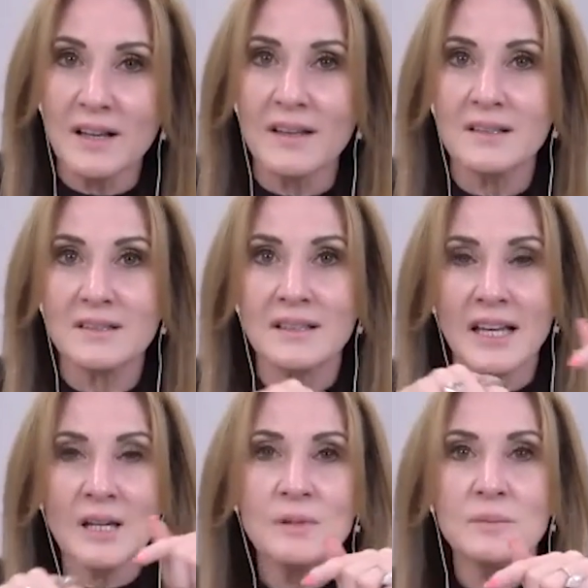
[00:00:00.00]
that is
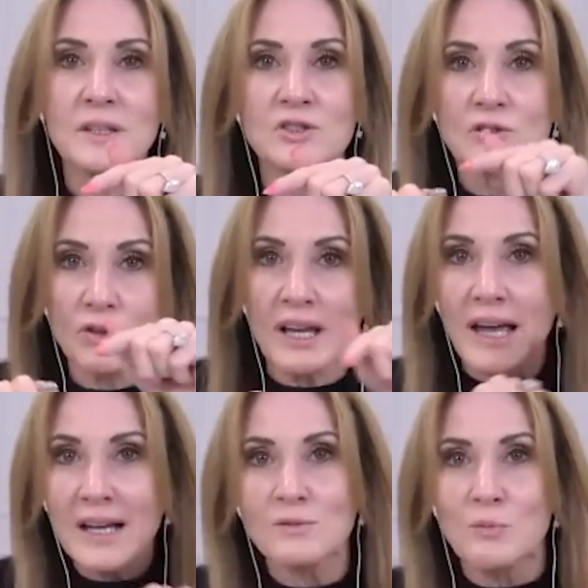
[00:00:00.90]
enabling me to look
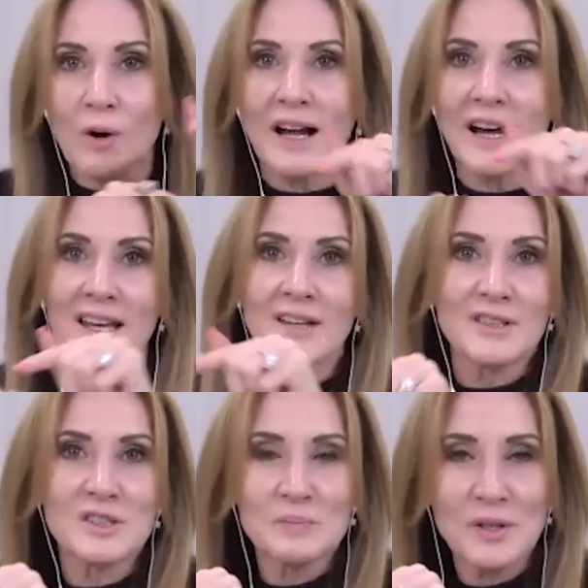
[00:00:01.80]
at what I have
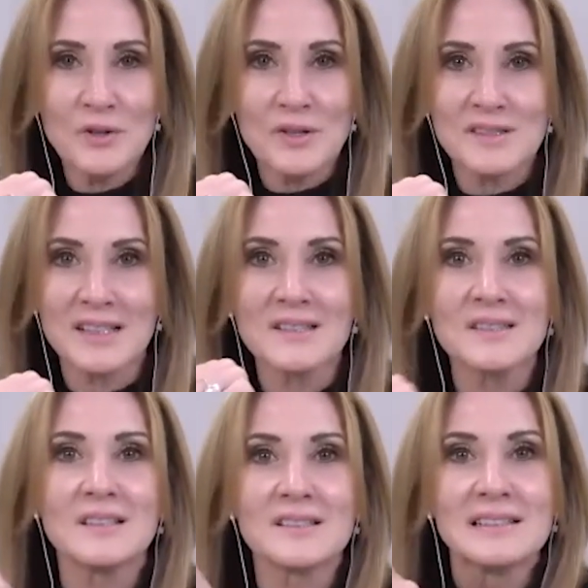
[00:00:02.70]
experienced and
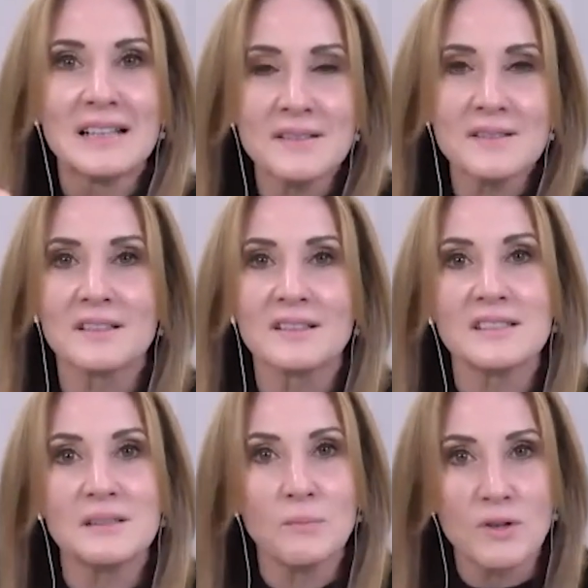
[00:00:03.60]
see it as a lesson and
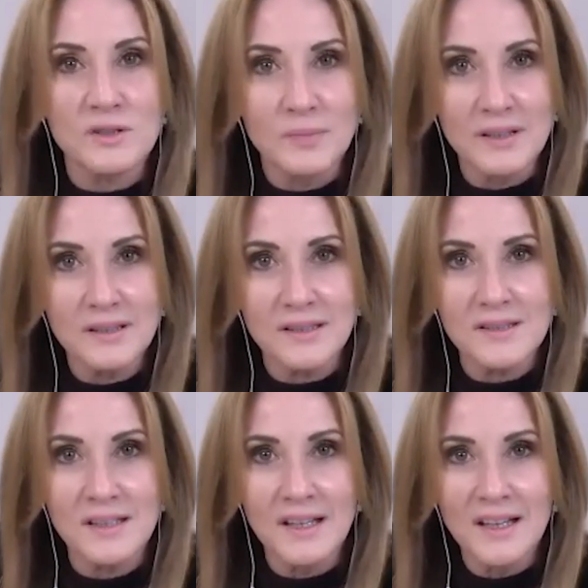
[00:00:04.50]
see
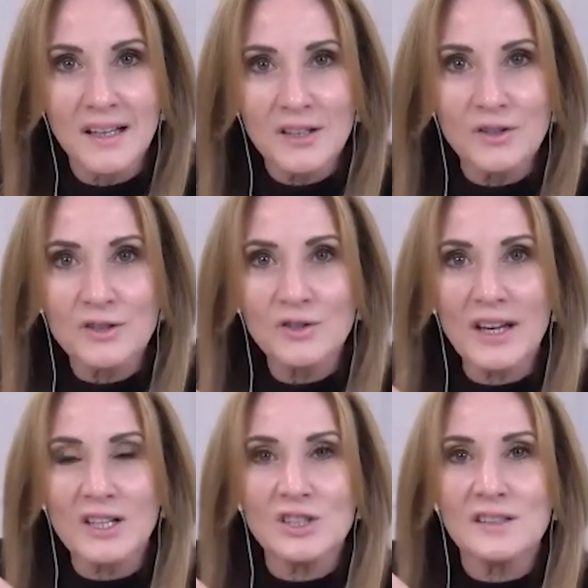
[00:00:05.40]
possibilities, you know, and to
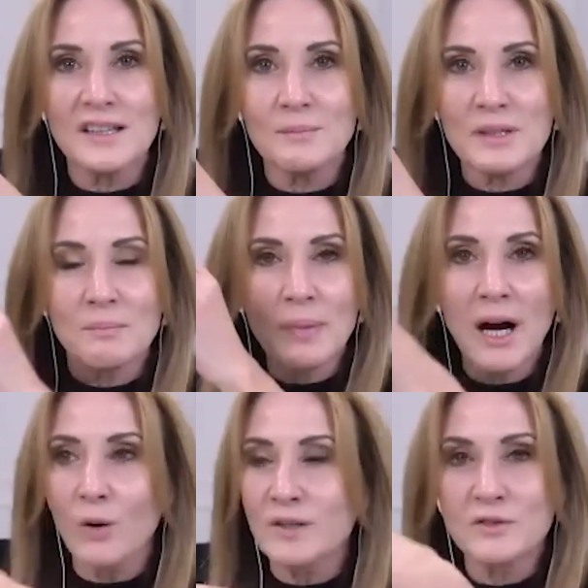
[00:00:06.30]
actually then be
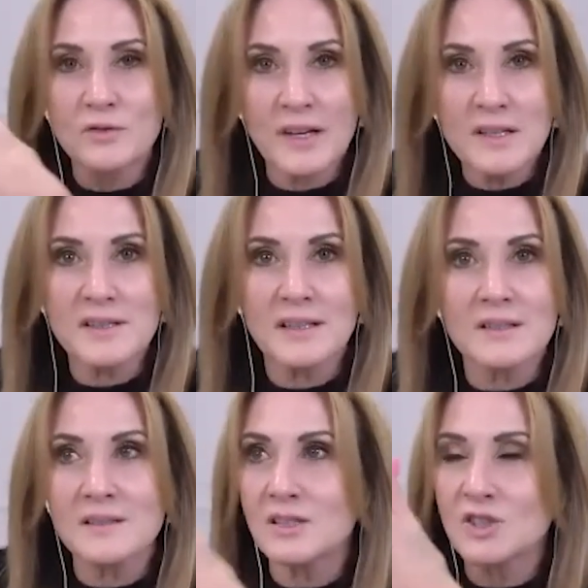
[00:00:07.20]
empowered to face that
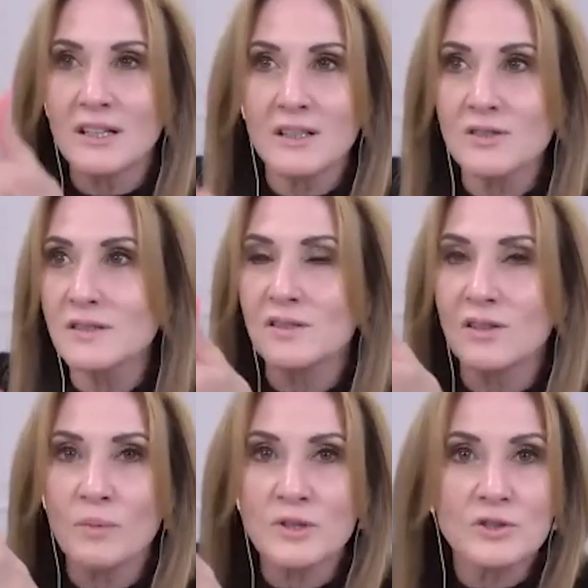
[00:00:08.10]
and see challenges as
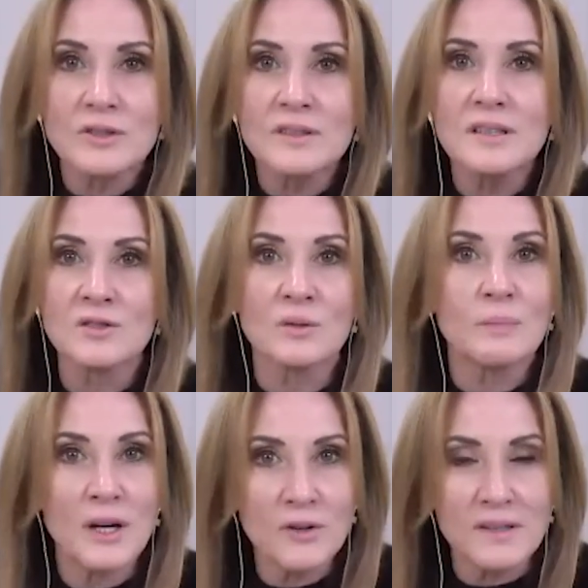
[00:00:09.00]
opportunities, not
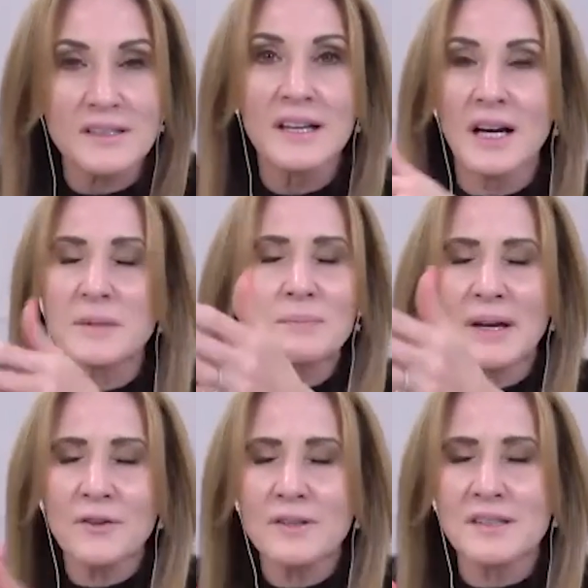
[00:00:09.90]
barriers. I mean,
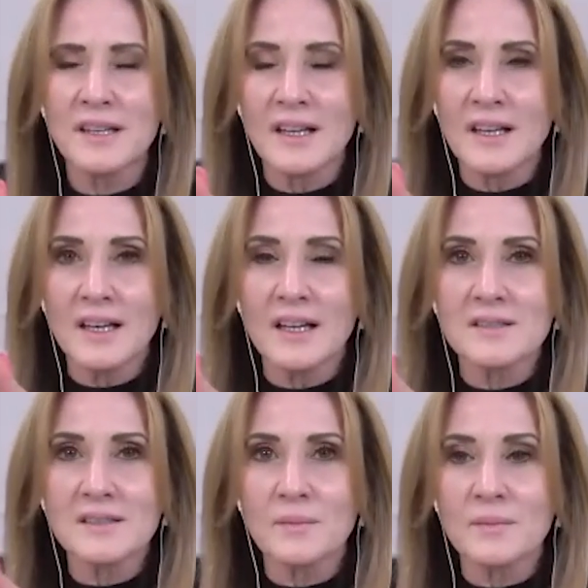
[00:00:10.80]
barriers
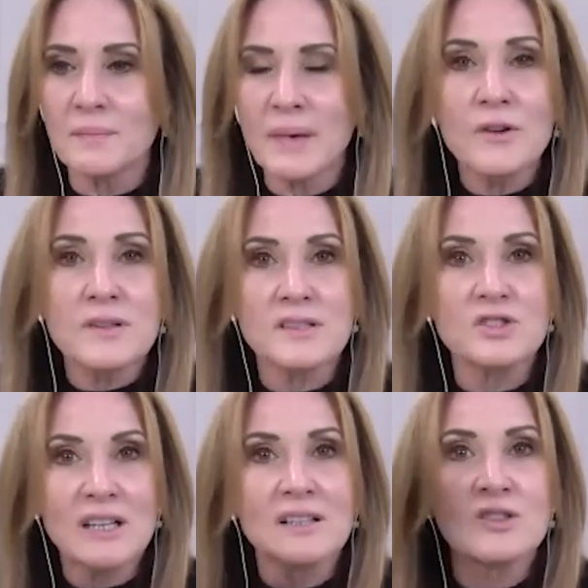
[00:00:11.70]
as um, barriers as
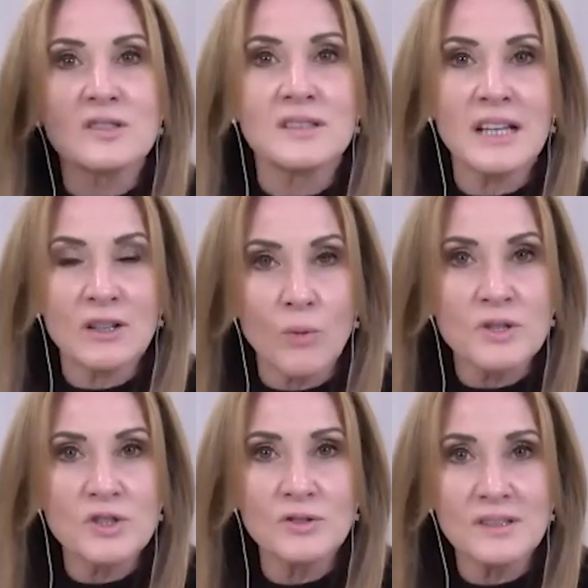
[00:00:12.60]
challenges and, and,
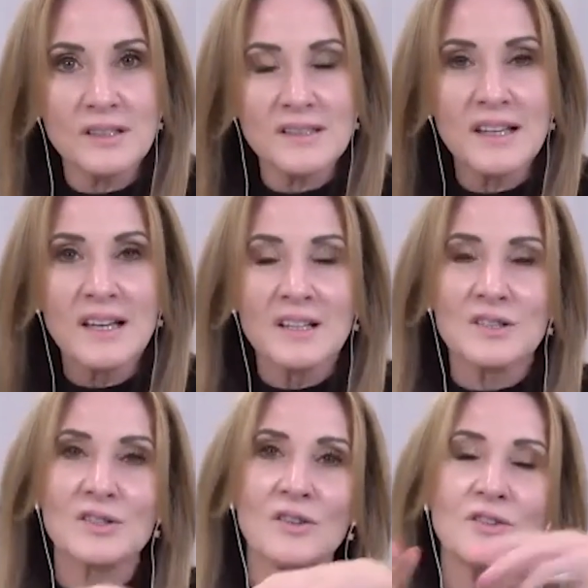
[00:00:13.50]
opportunities.
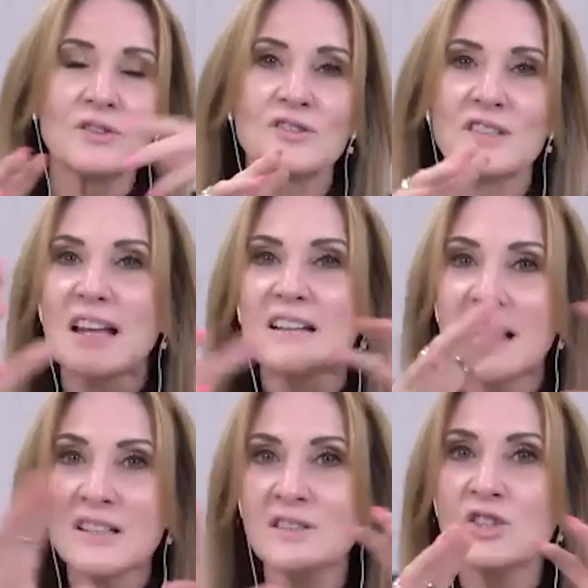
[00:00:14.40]
So, you know, that,
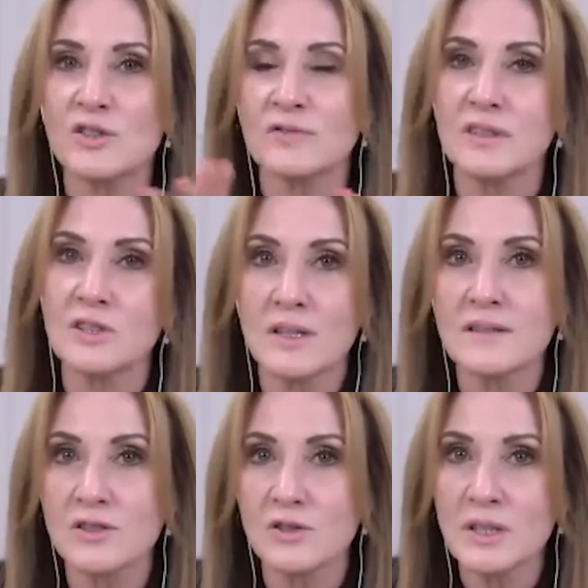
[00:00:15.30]
that's the shift in the
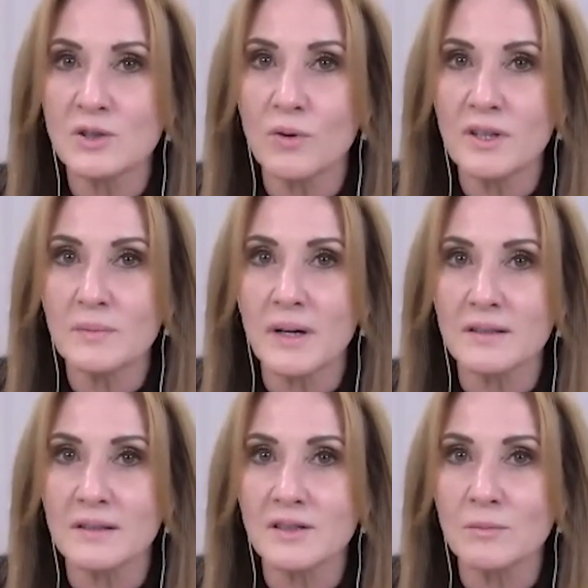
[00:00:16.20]
transition we're talking
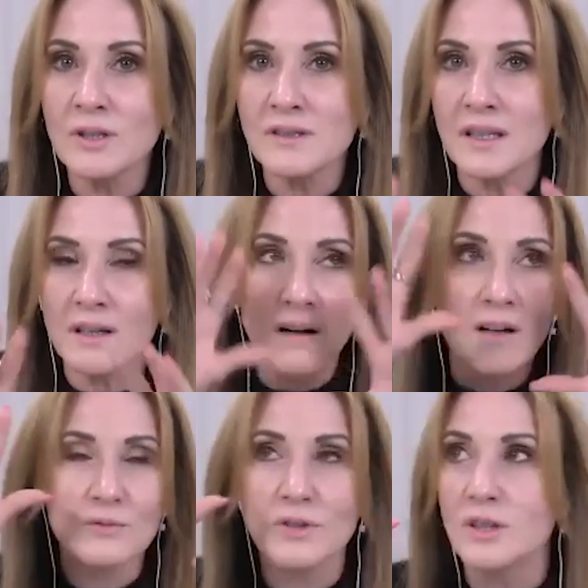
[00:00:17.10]
about. So I'm not saying, oh,
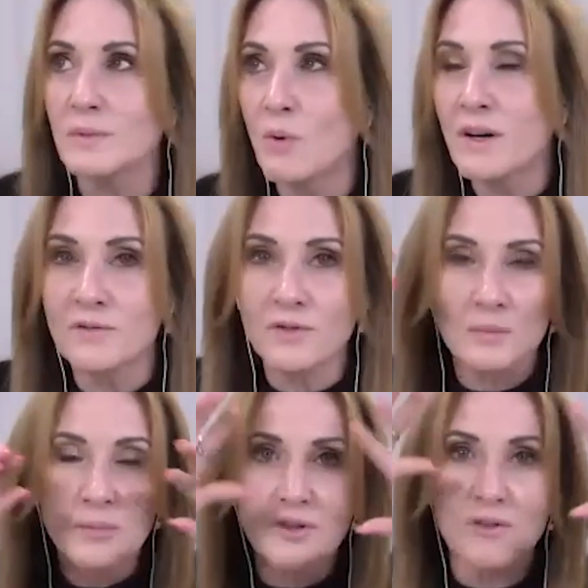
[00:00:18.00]
it's all going to be wonderful
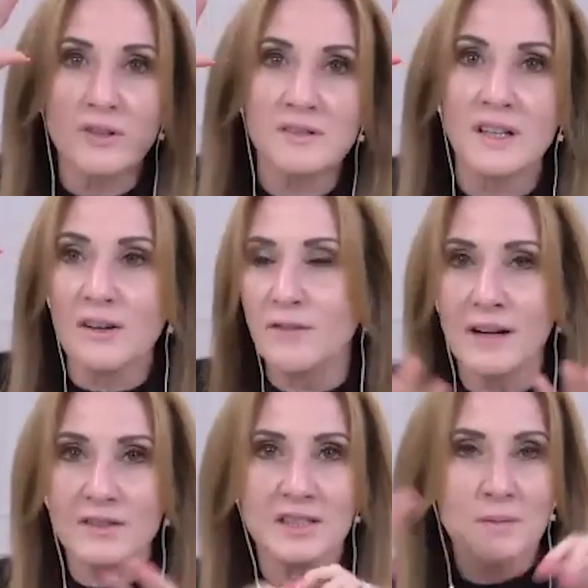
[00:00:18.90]
and put on rose
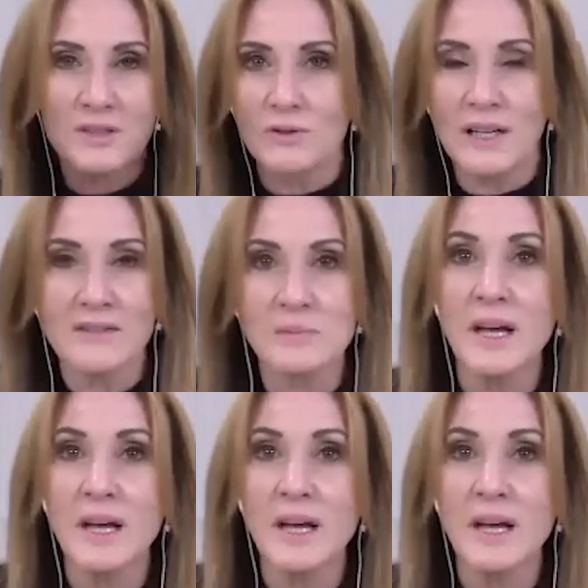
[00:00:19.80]
five steps in your life.